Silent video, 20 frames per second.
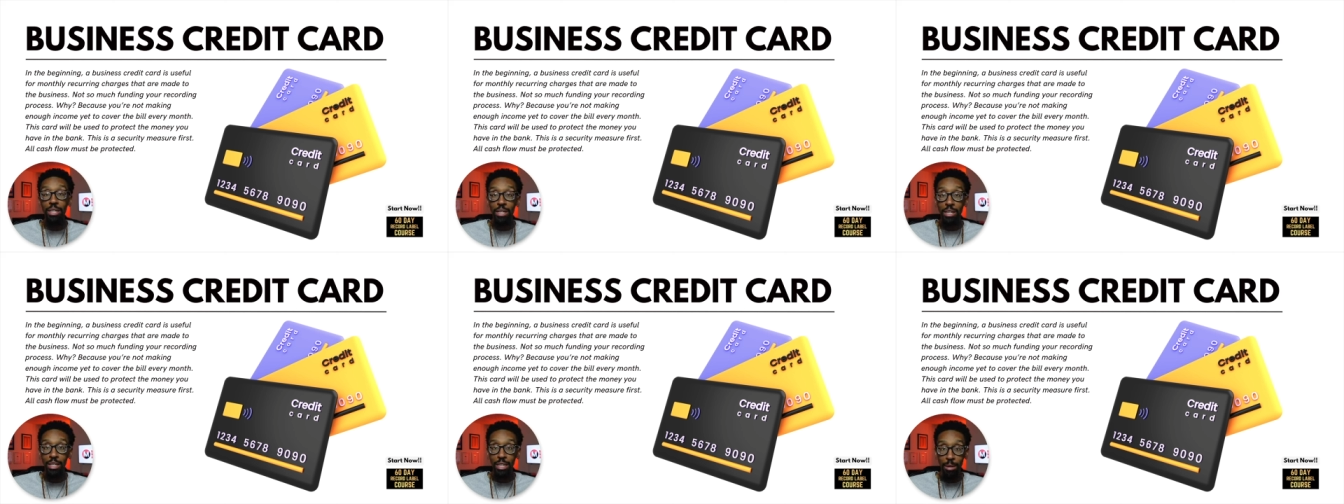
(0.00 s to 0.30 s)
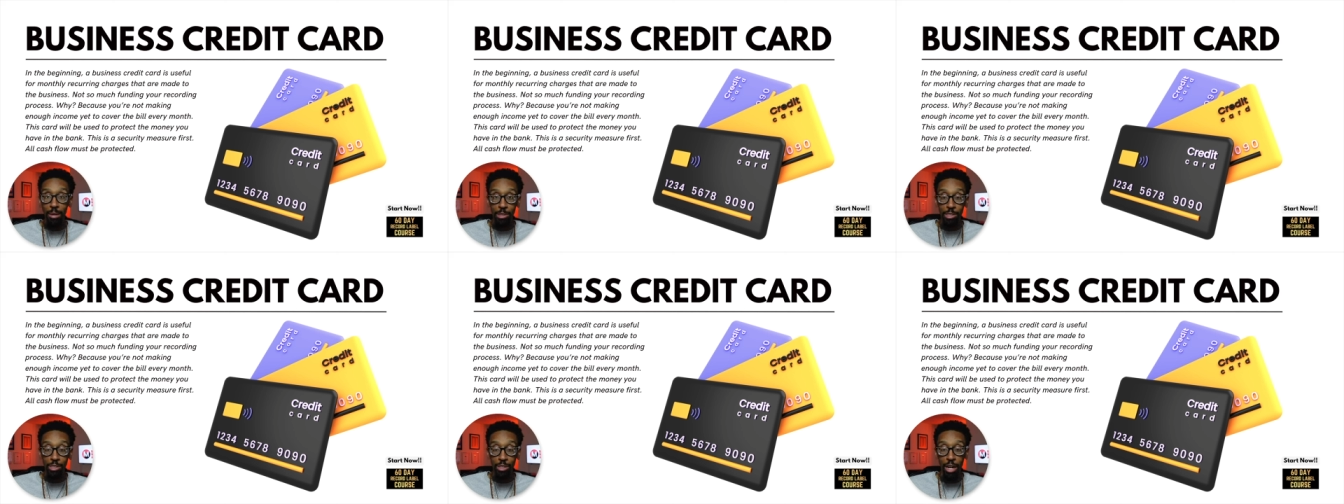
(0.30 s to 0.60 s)

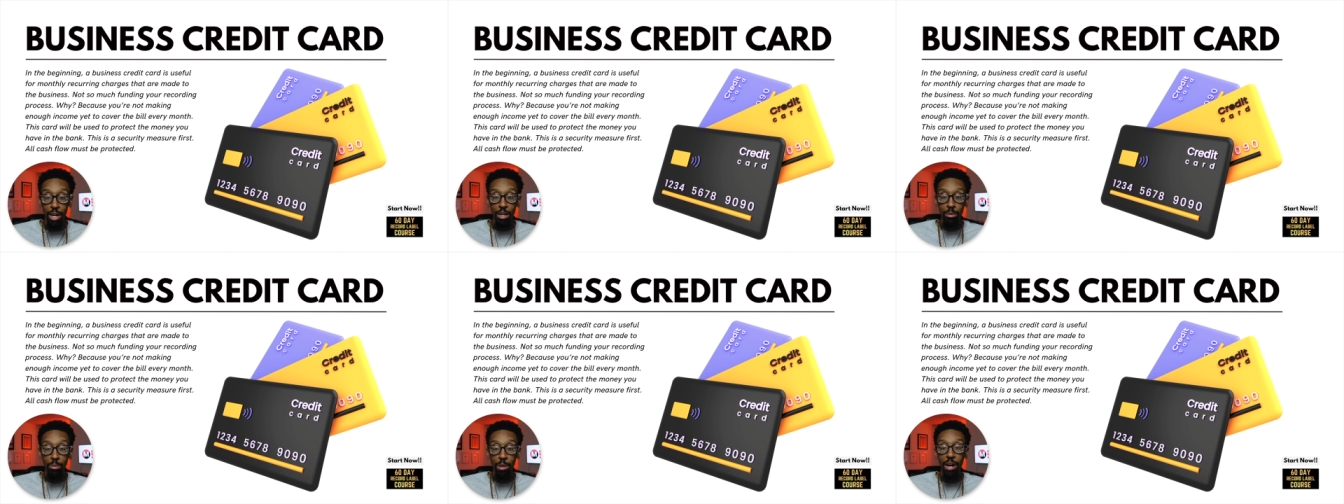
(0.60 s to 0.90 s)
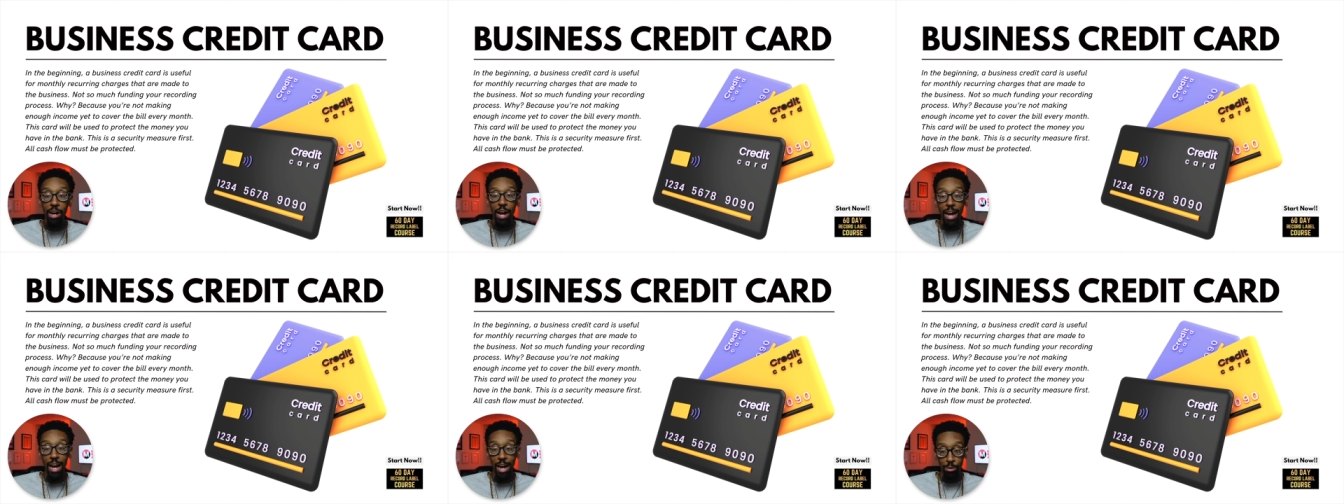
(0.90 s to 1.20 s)
Let me talk
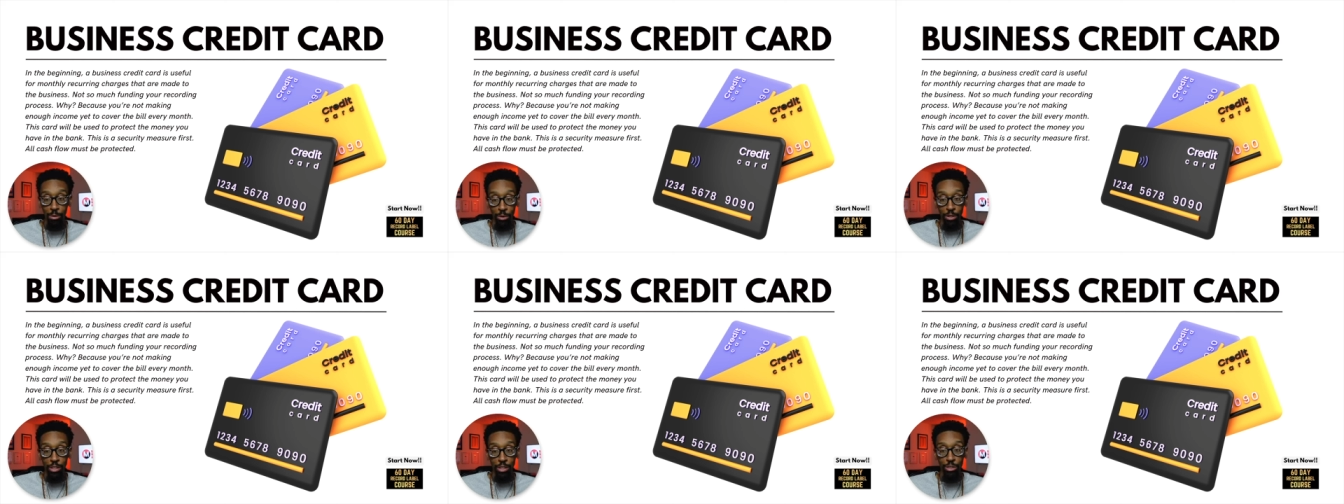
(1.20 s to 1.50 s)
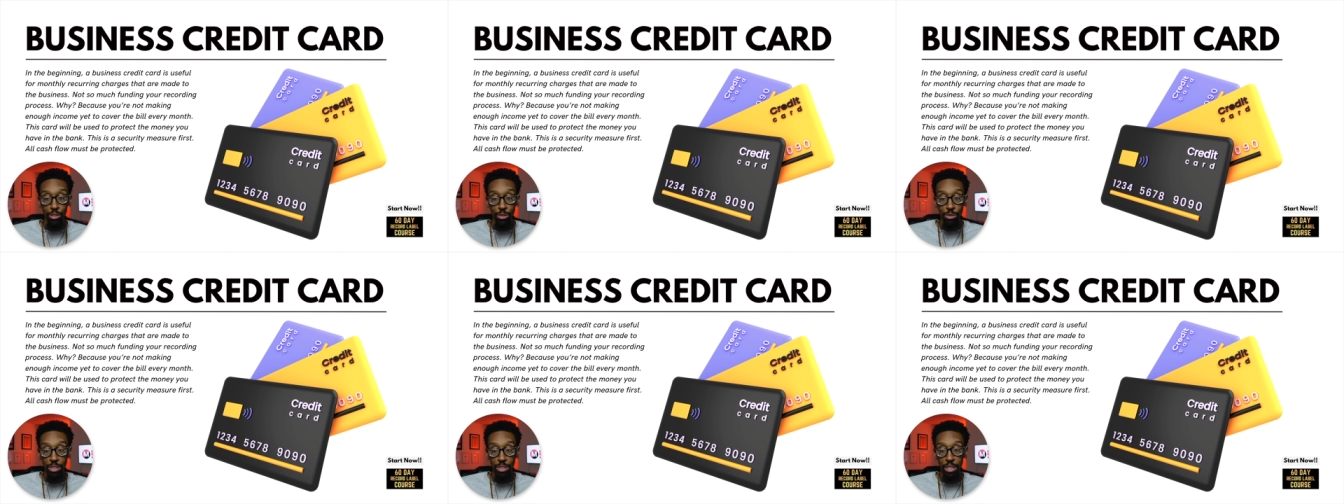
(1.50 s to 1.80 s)
about how we're going to
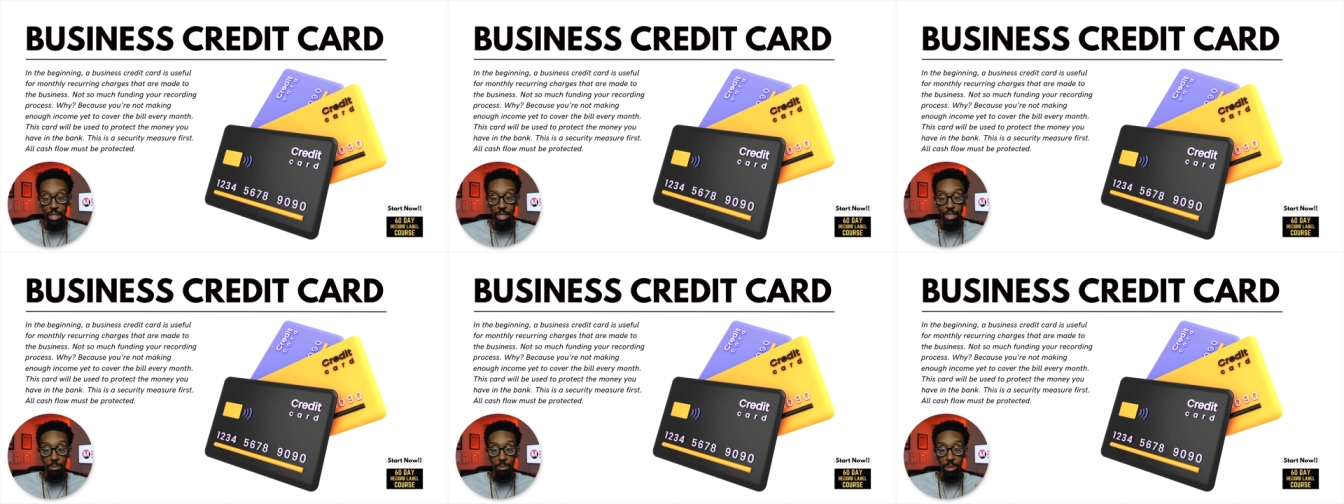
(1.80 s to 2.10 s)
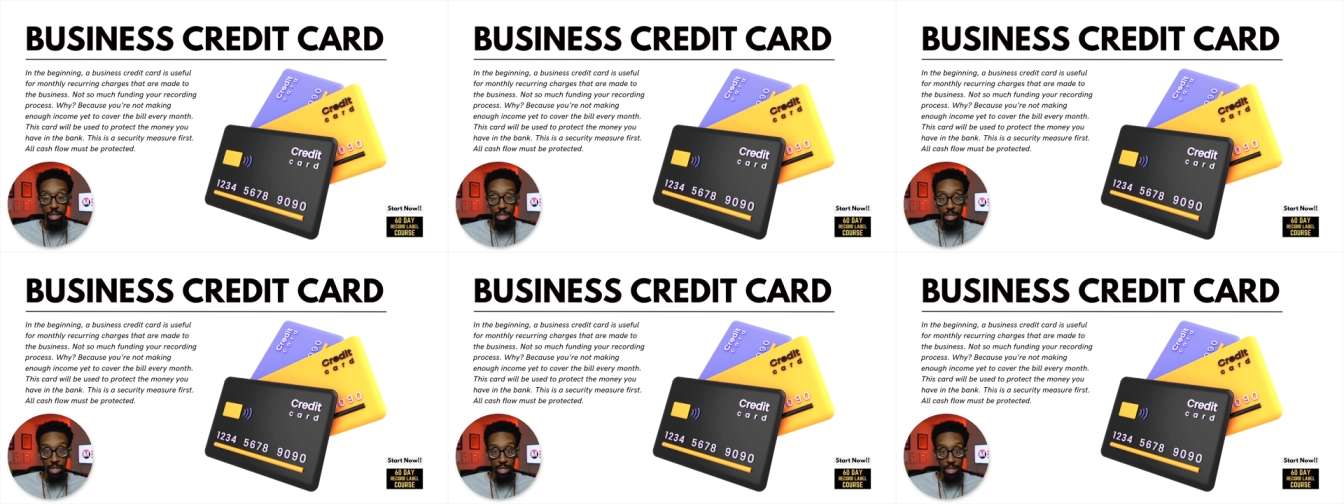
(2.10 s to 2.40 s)
use it in the
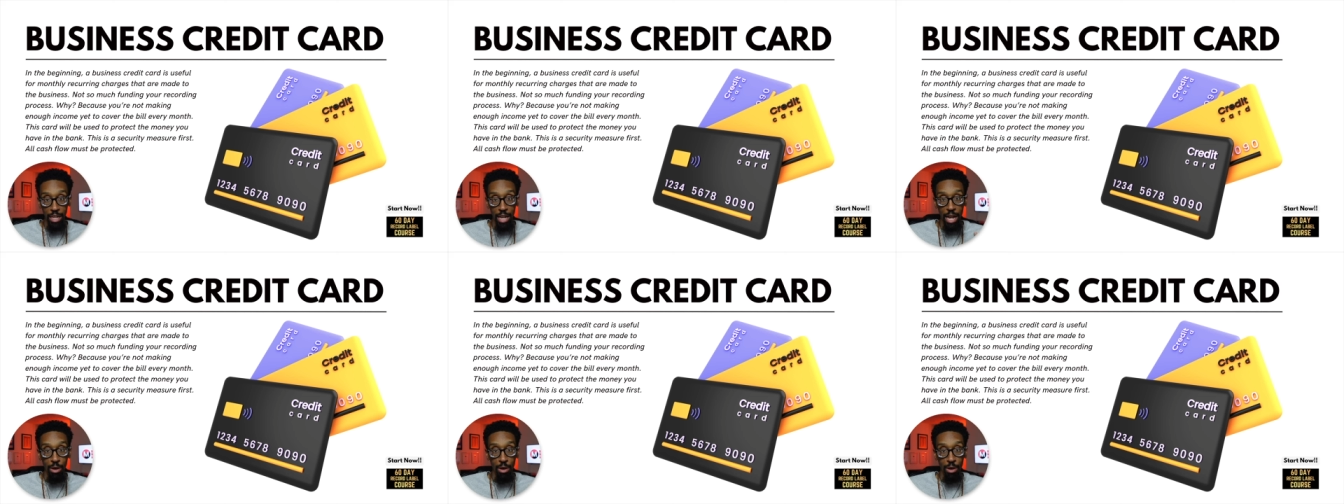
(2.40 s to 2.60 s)
beginning